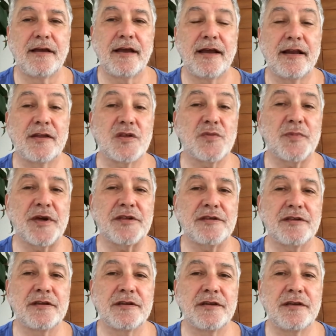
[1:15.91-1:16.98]
and
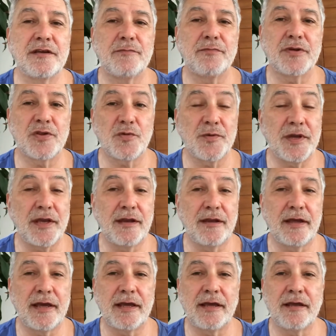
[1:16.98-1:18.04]
especially between
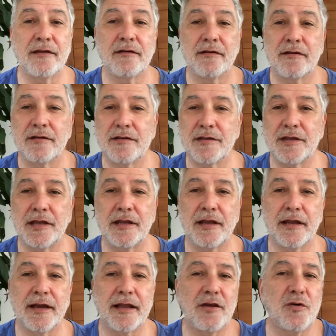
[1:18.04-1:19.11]
a city
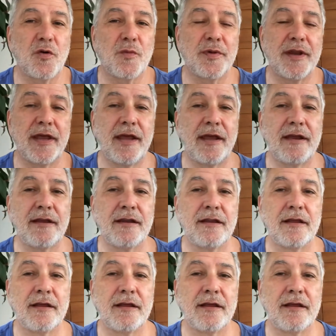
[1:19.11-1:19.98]
like Copenhagen